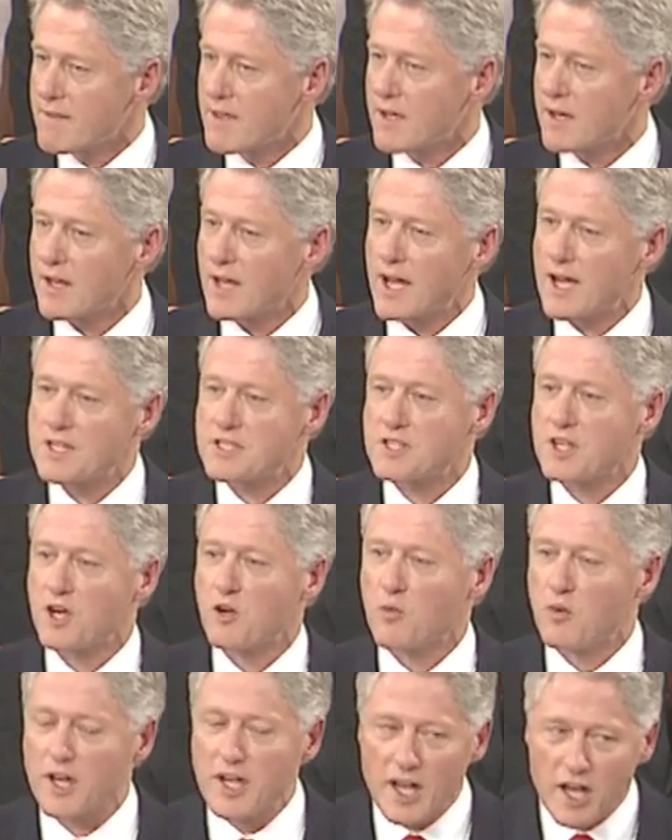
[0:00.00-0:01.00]
Last year,
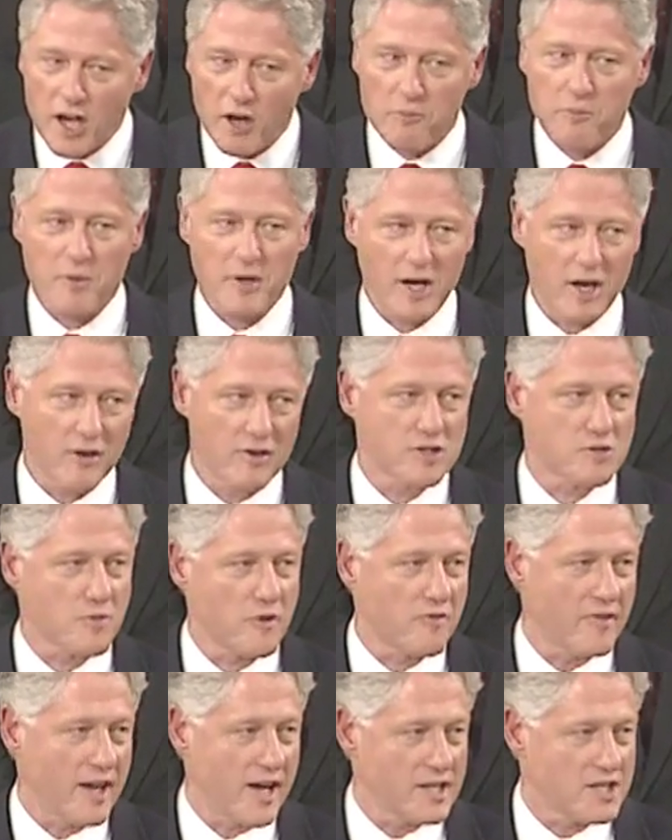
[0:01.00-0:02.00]
we helped parents
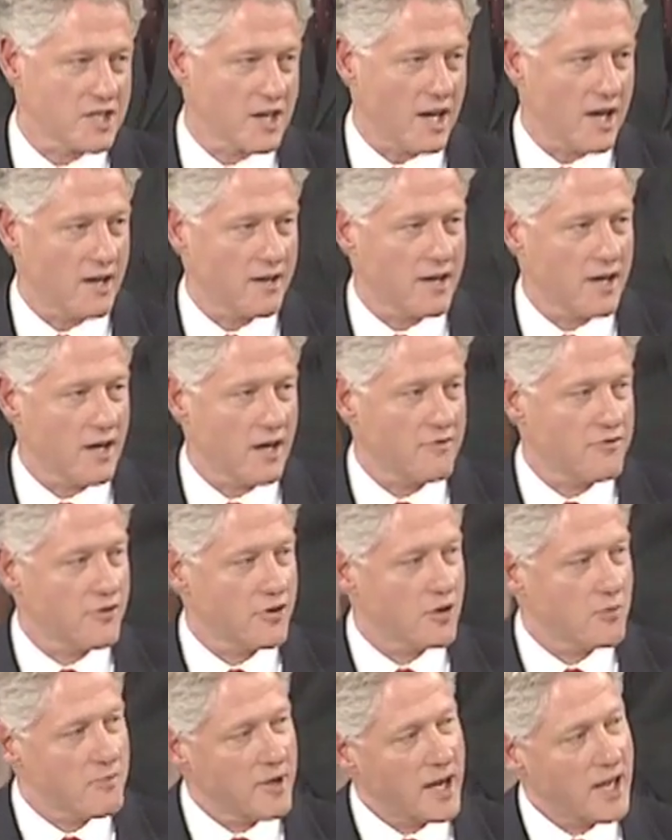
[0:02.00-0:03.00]
provide child care
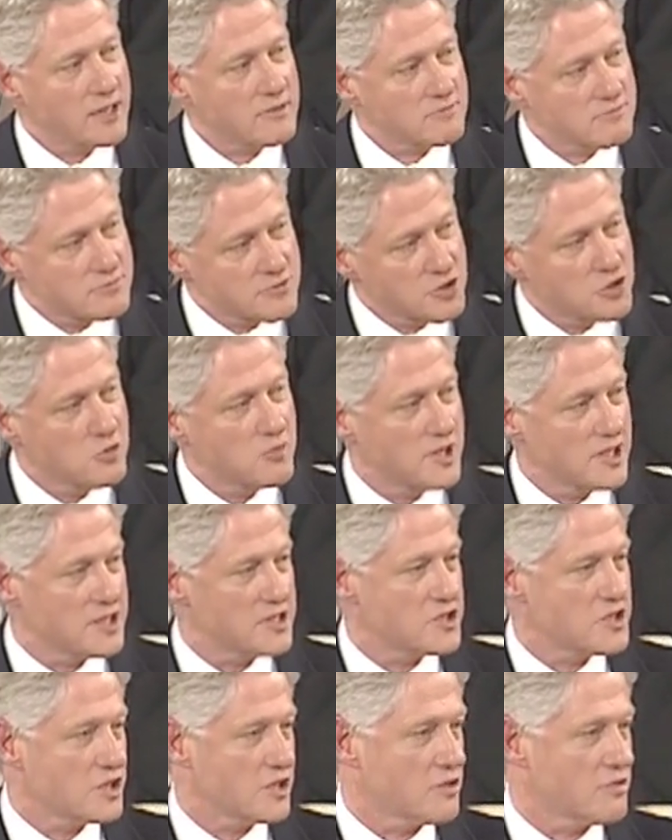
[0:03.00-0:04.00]
for about 2 million
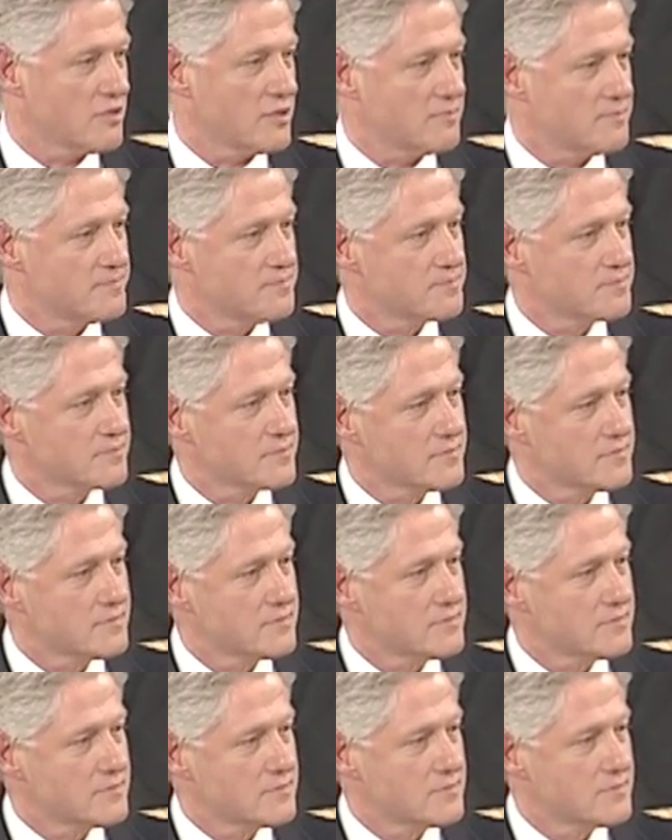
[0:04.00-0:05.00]
children.
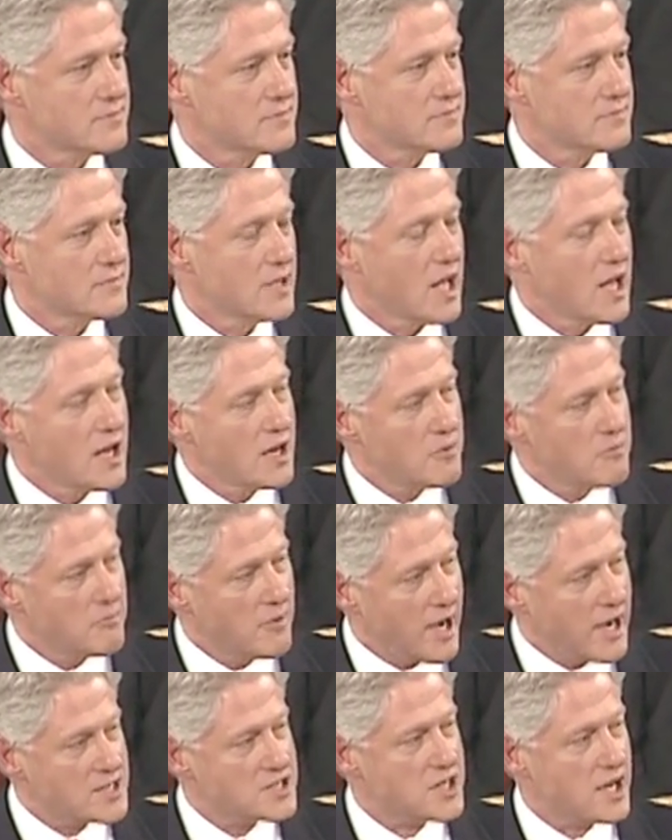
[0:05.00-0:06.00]

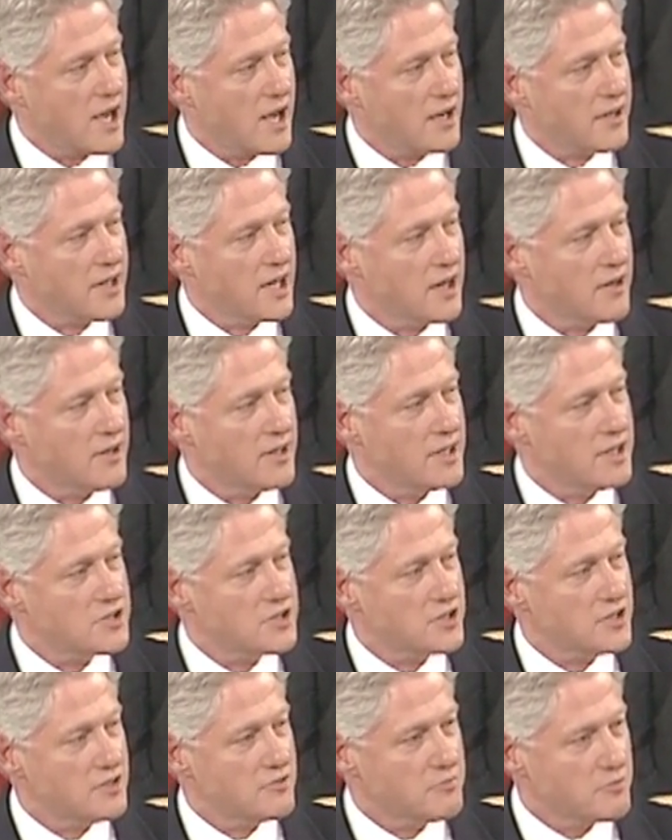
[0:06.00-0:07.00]
My child care
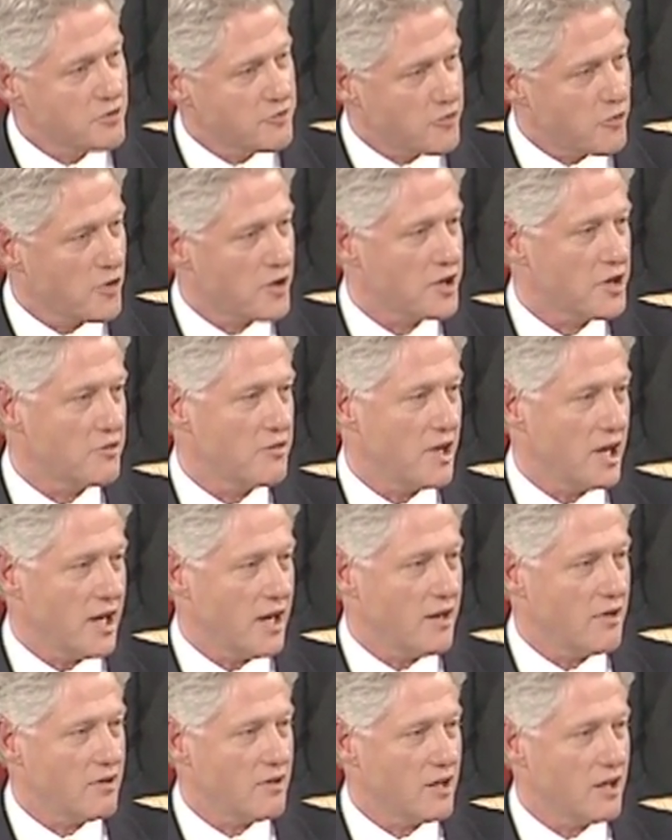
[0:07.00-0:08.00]
initiative before you
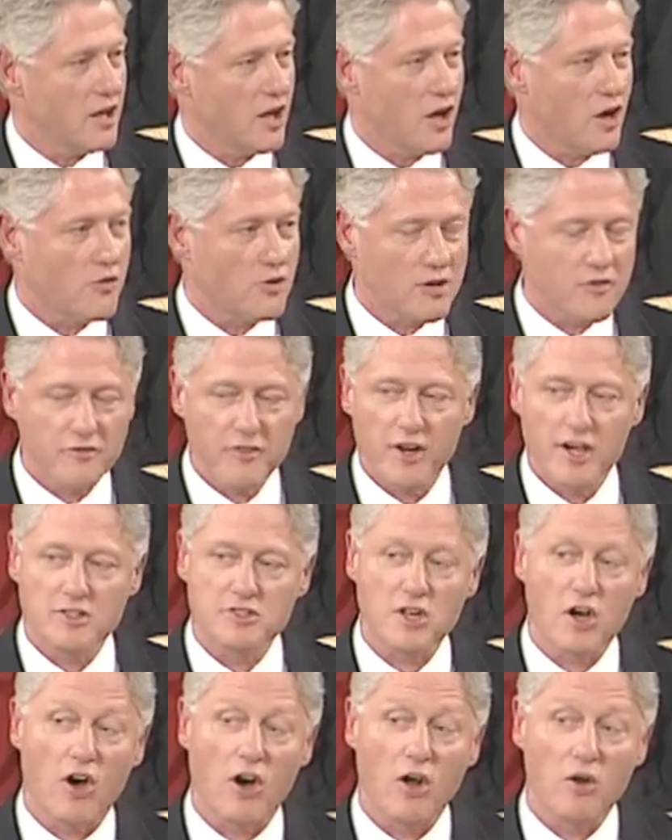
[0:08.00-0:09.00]
now, along with
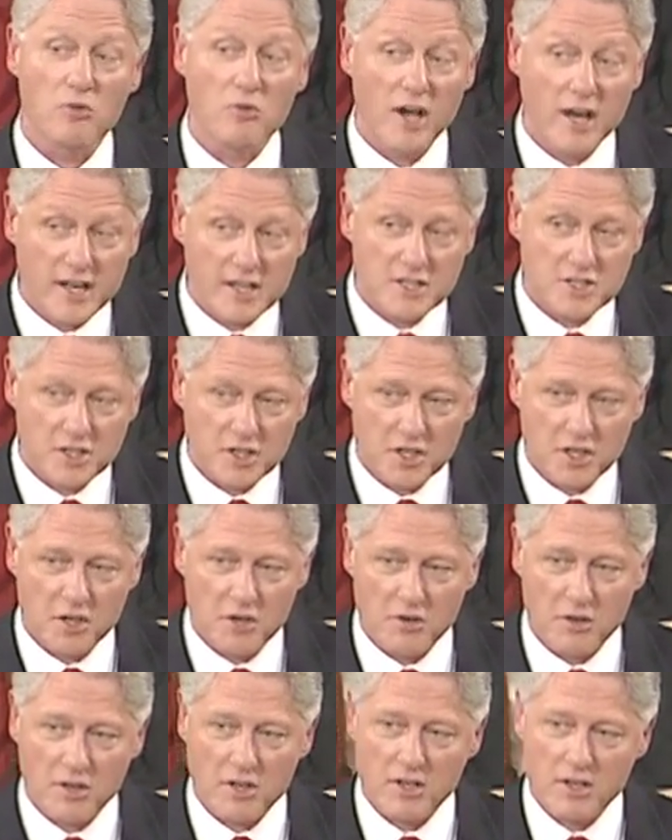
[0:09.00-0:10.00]
funds already
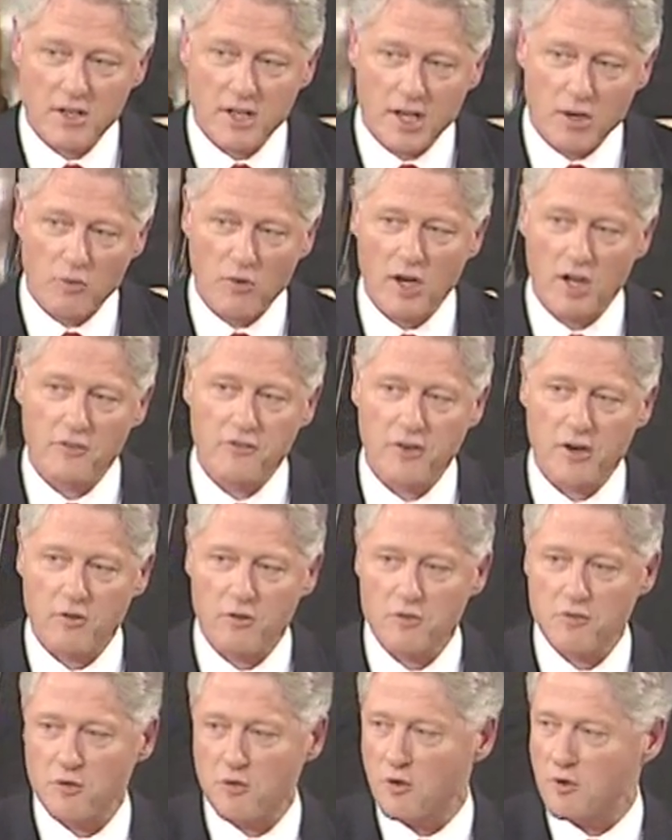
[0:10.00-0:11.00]
secured in welfare
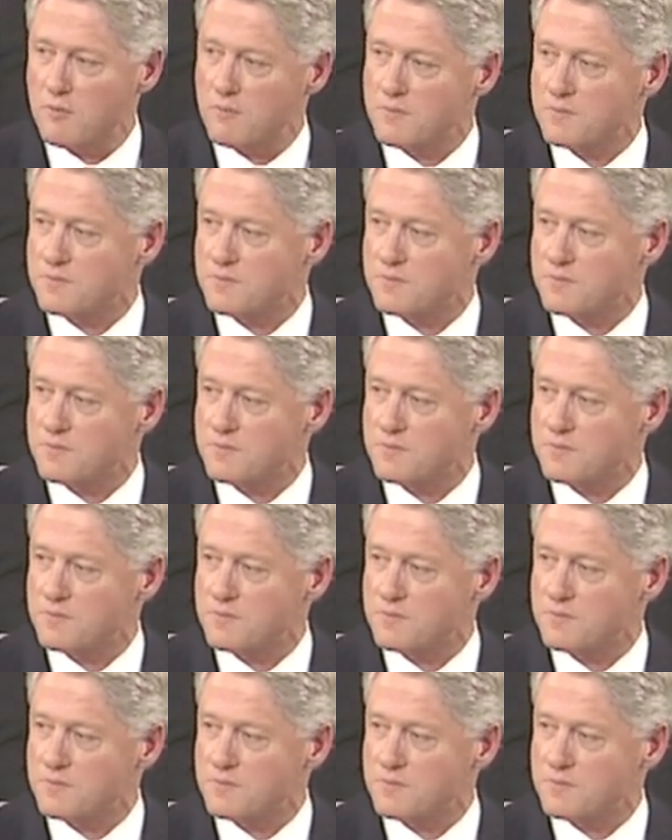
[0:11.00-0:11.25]
reform,